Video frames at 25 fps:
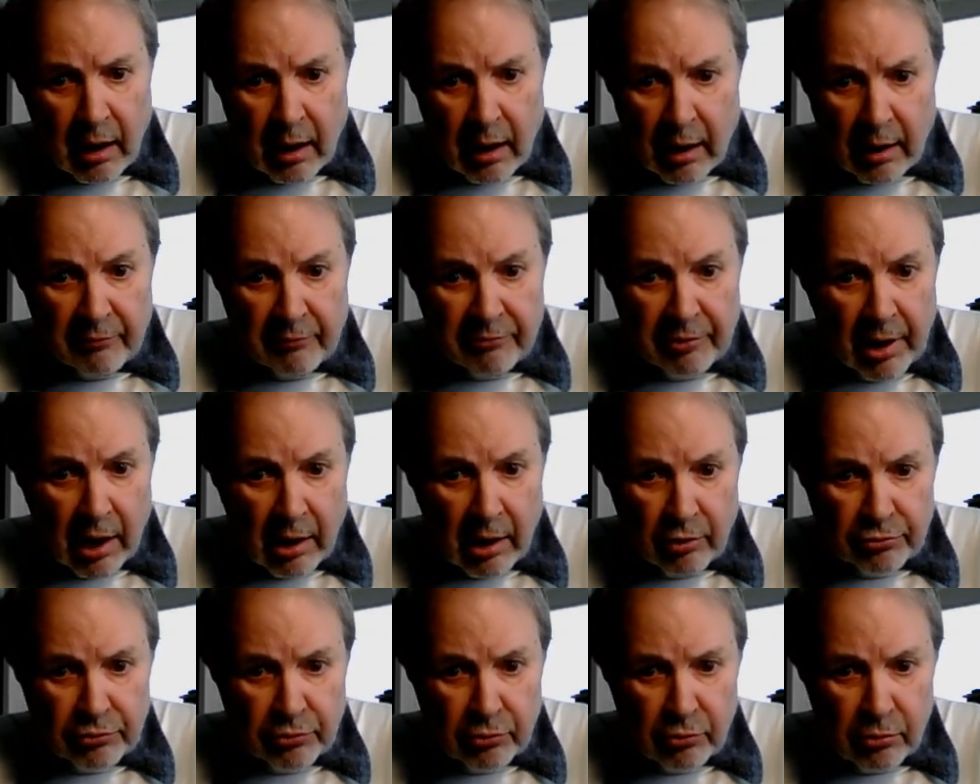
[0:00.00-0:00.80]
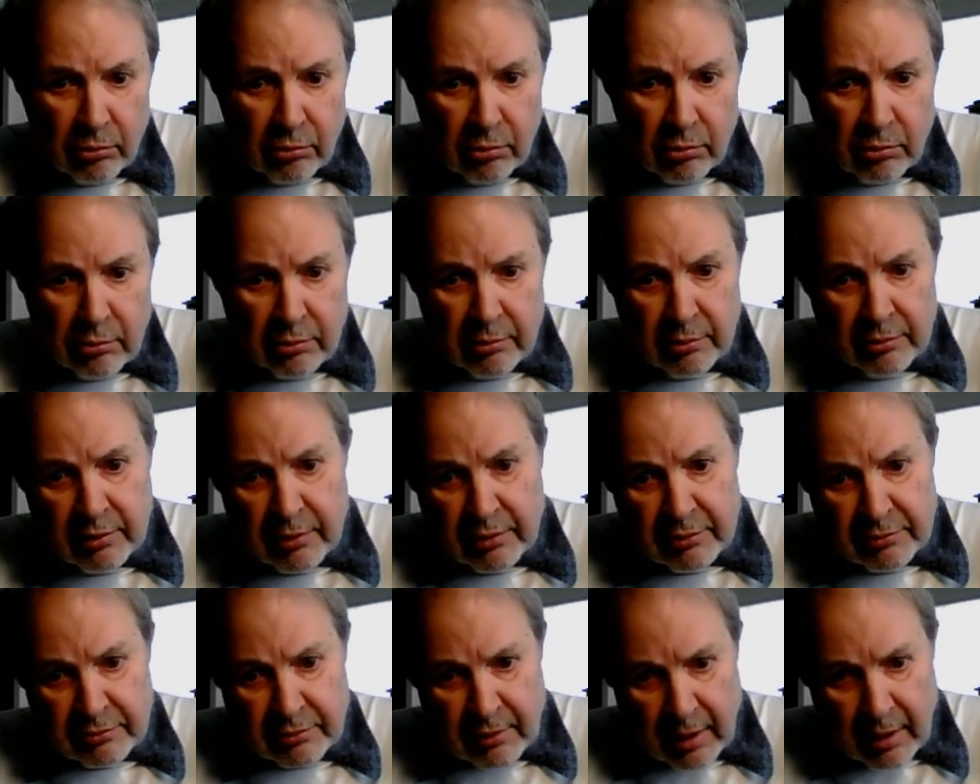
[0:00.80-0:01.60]
Every household
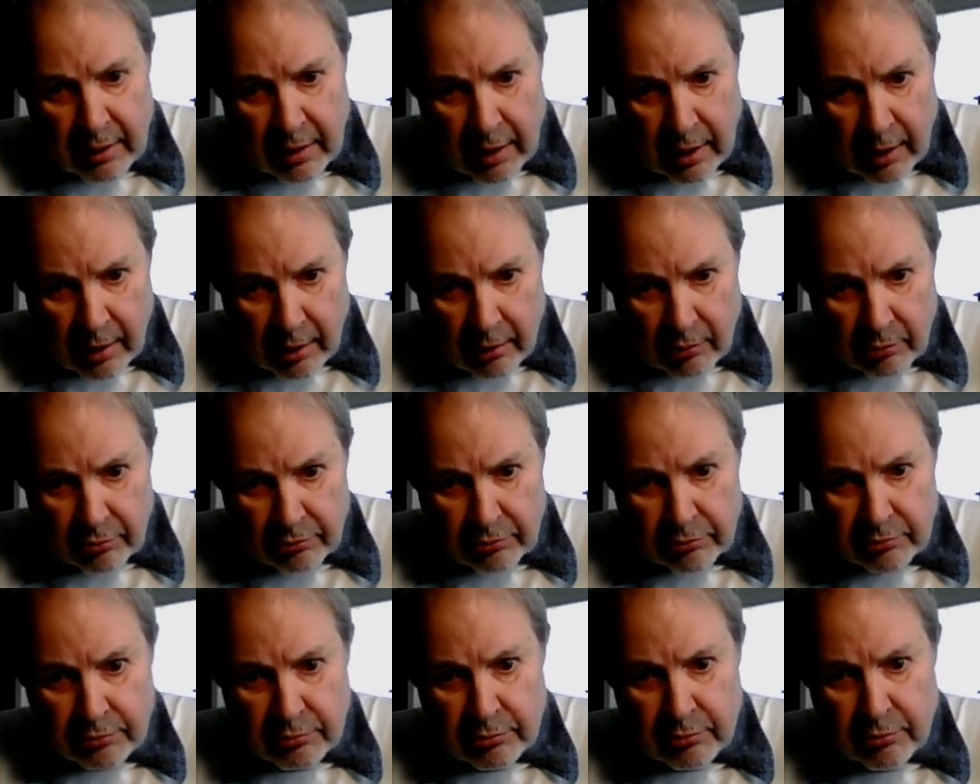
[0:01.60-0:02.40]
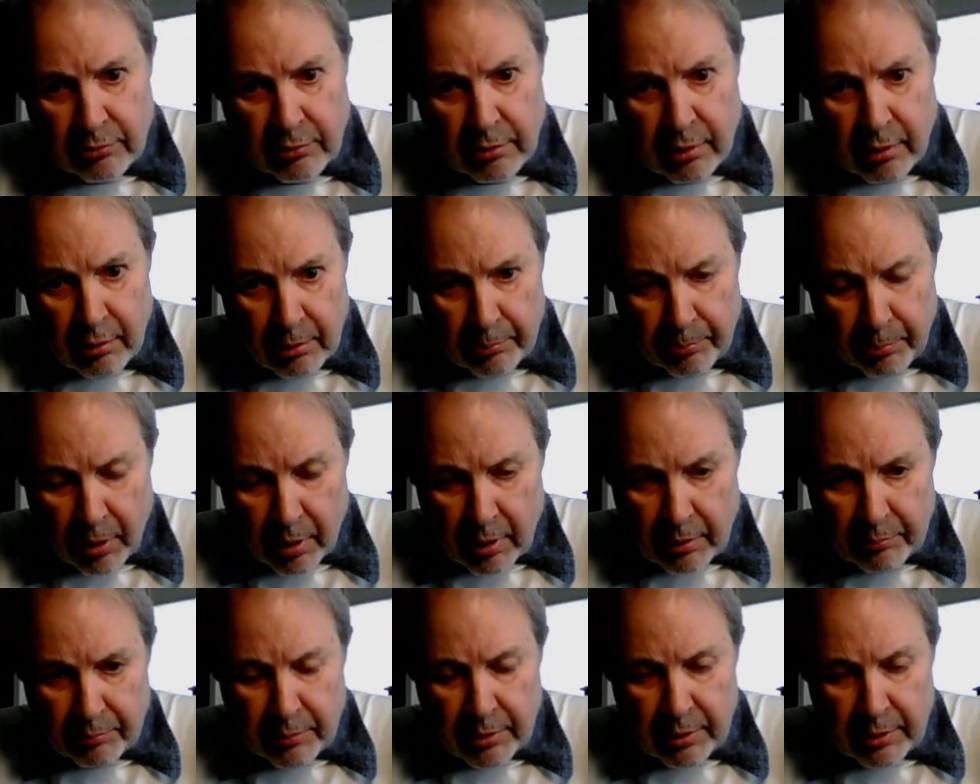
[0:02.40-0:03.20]
has got a house or an
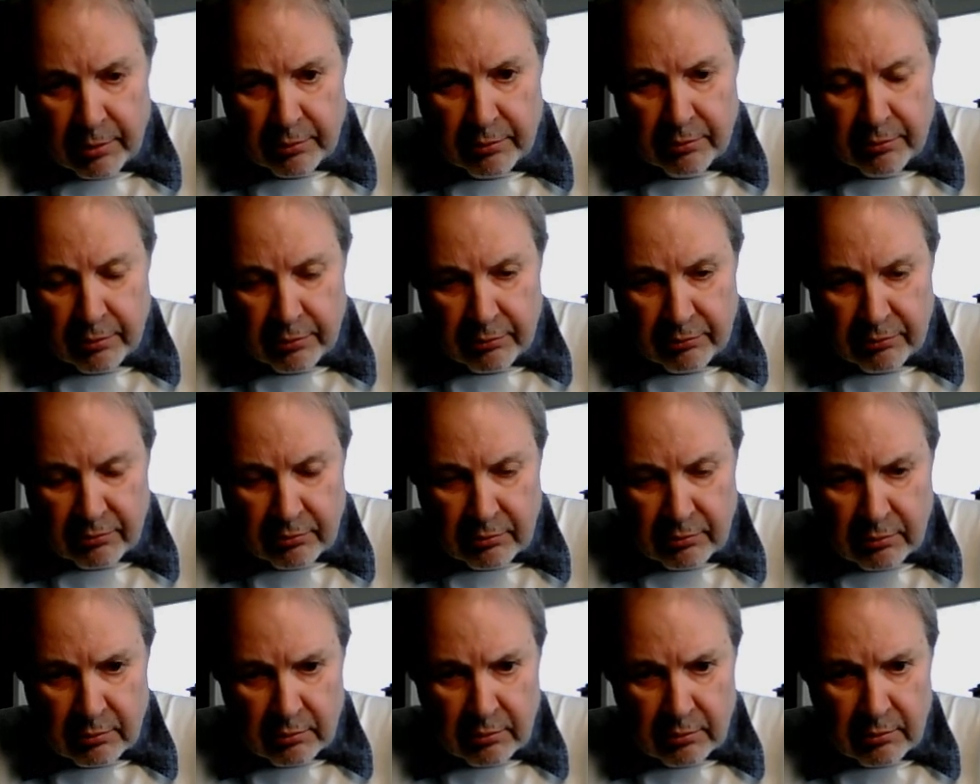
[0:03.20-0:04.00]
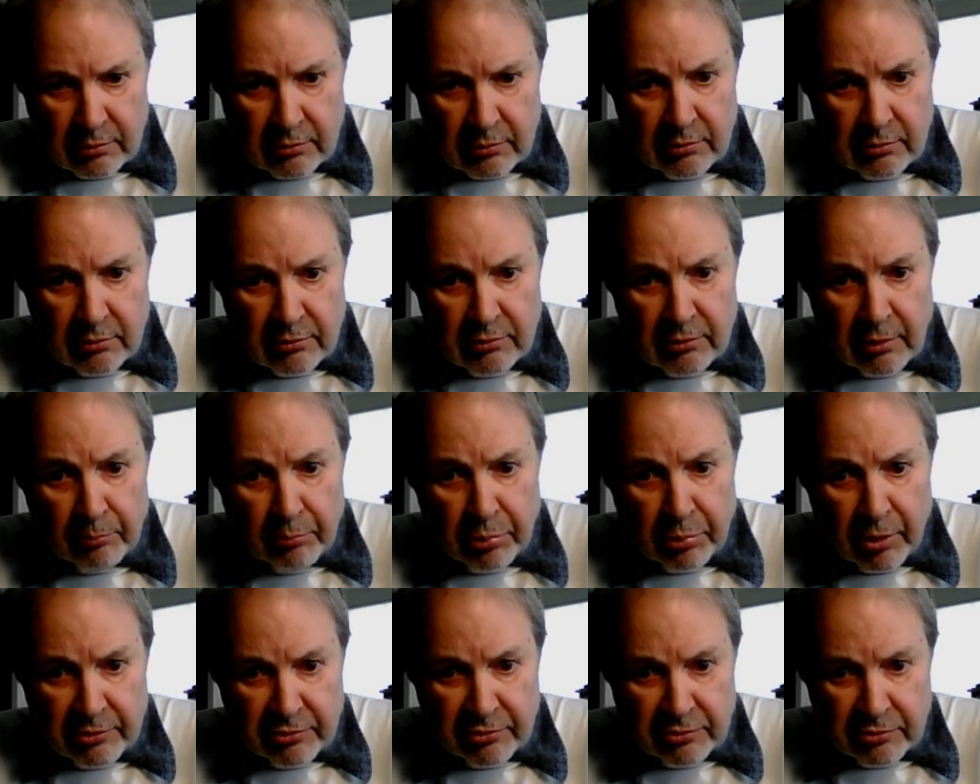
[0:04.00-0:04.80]
apartment or
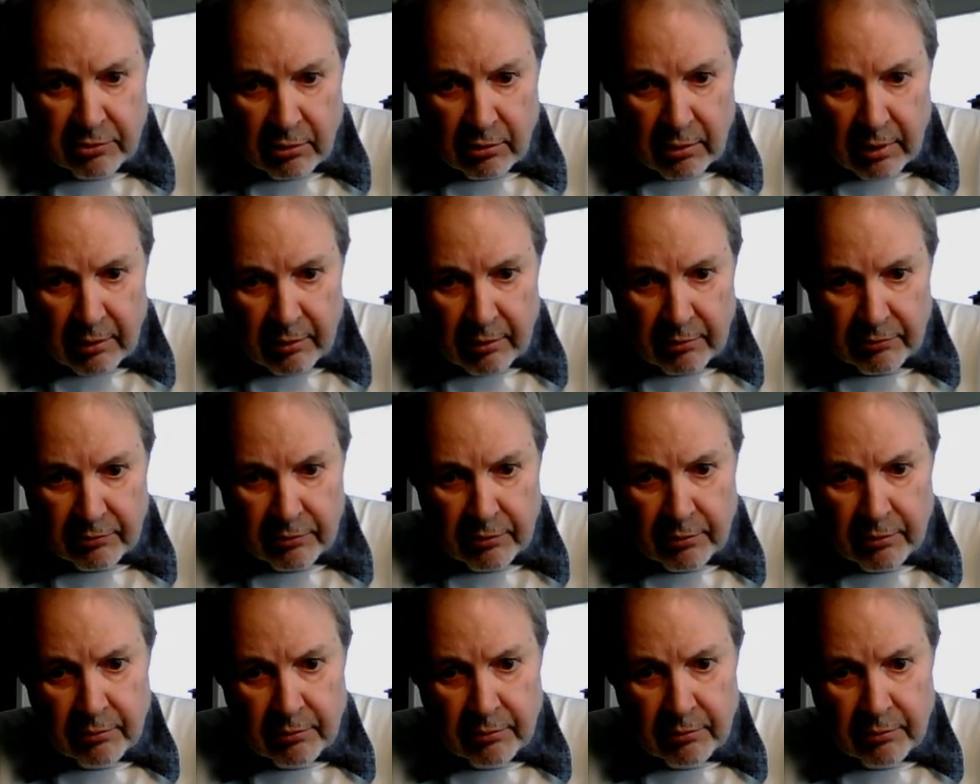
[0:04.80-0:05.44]
someplace to live.